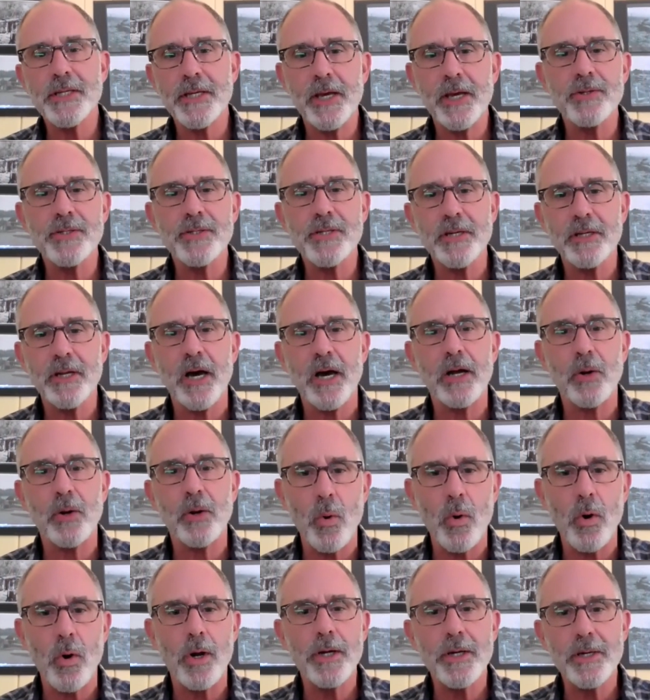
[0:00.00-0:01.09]

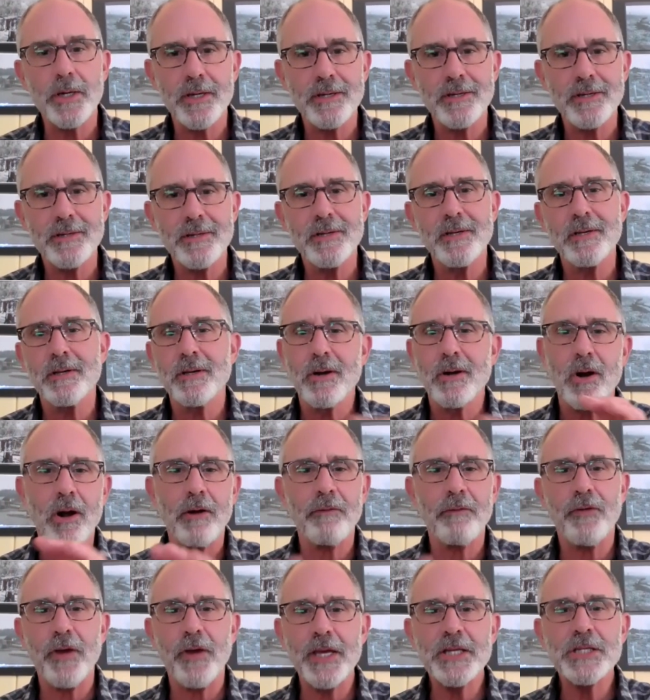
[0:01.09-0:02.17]
rclc.org,
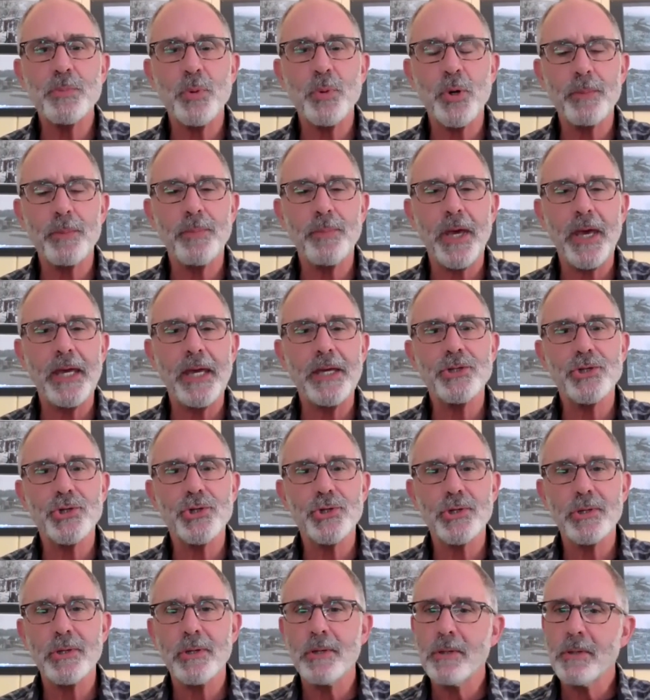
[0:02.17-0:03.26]
our Facebook
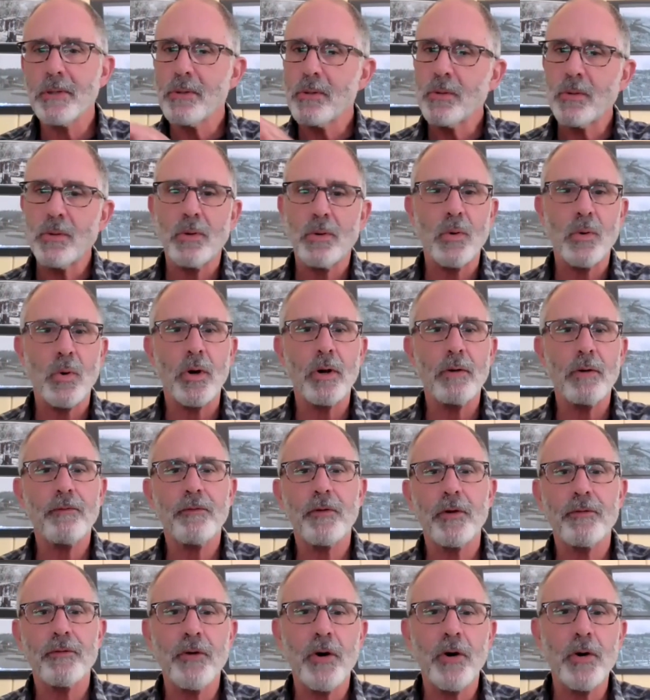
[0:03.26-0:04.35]
page, or
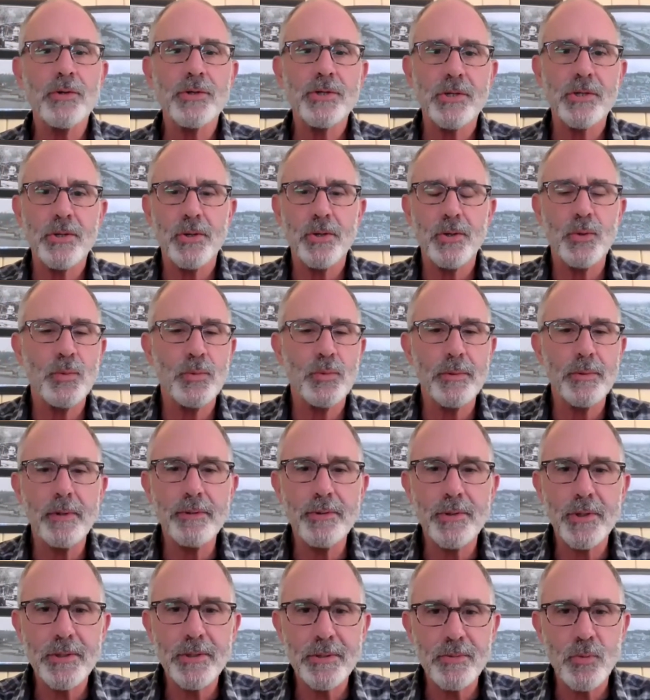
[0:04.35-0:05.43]
for folks who
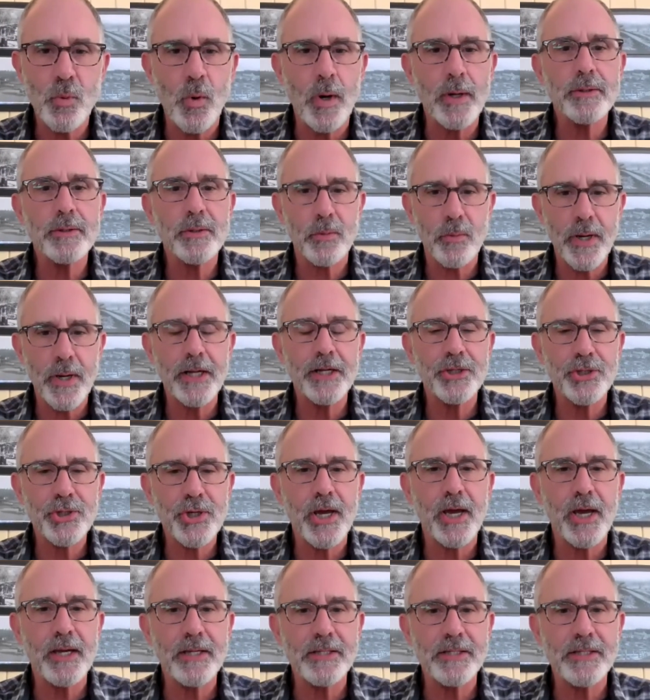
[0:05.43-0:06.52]
just want to write a
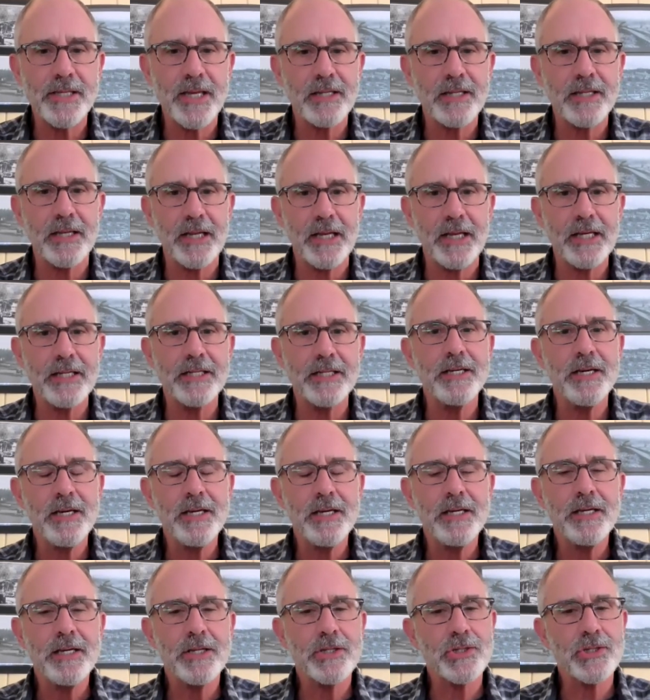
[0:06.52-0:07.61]
check and send it in,
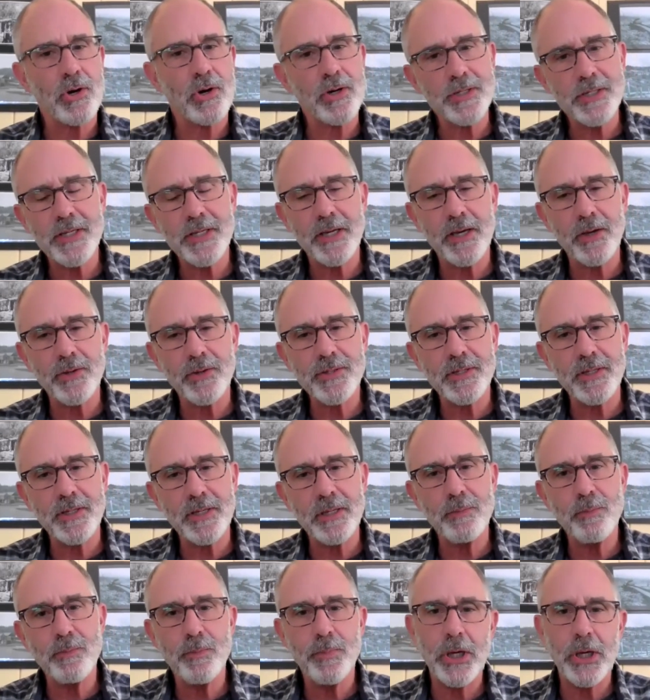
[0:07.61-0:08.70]
it's
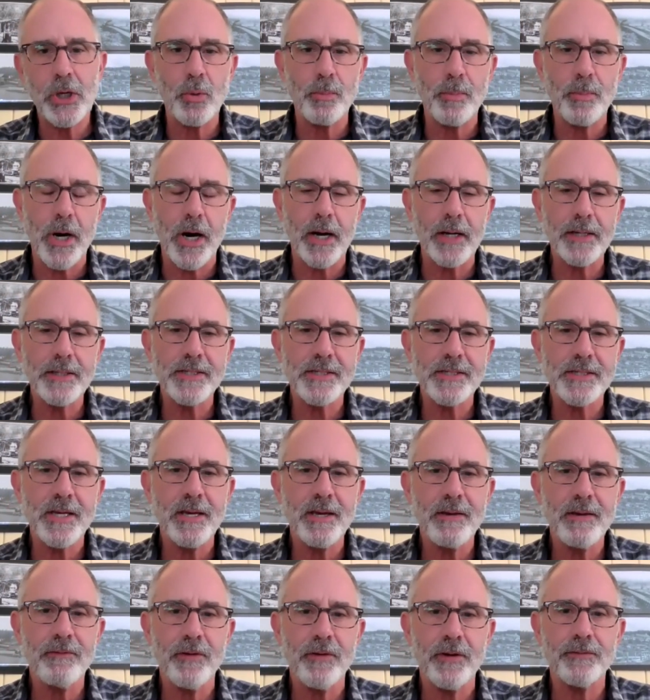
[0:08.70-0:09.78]
RCLC PO Box
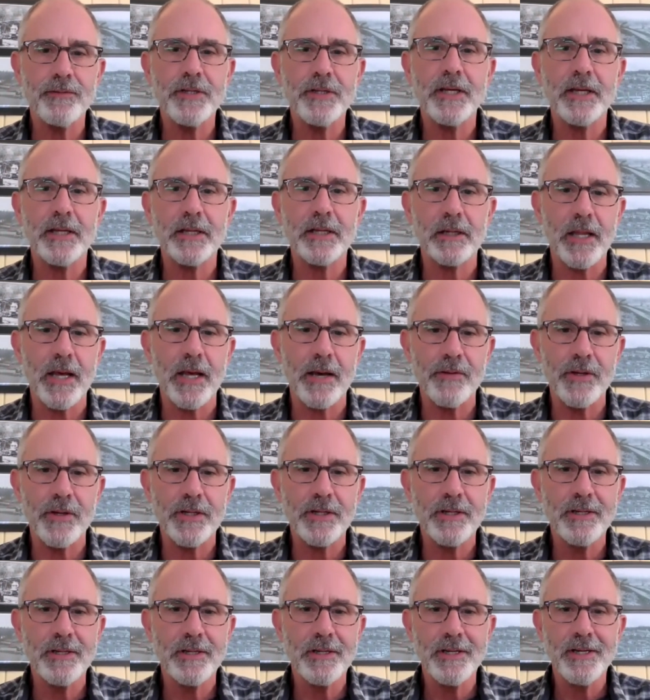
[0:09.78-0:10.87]

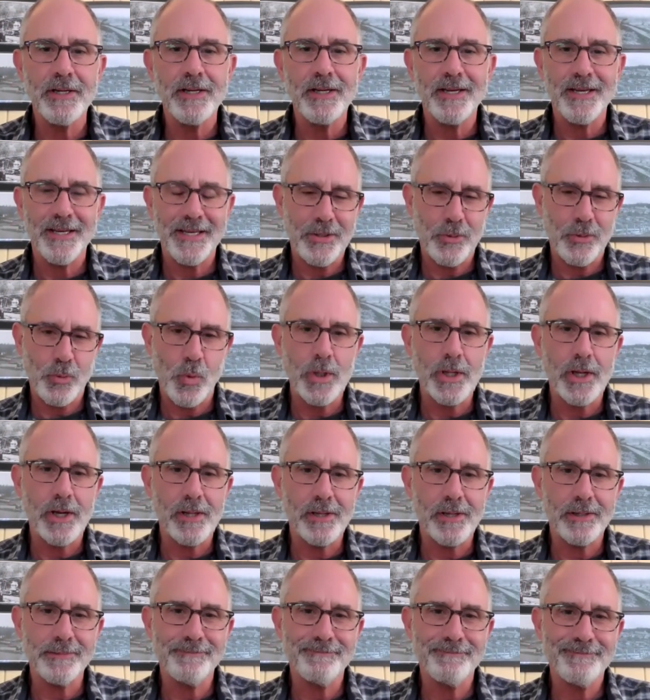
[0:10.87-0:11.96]
1511,
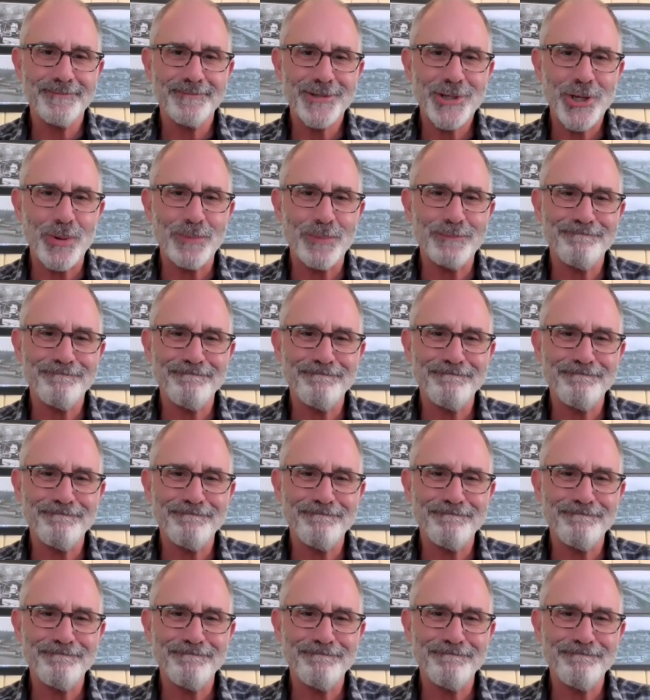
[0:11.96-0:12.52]
Walla. So,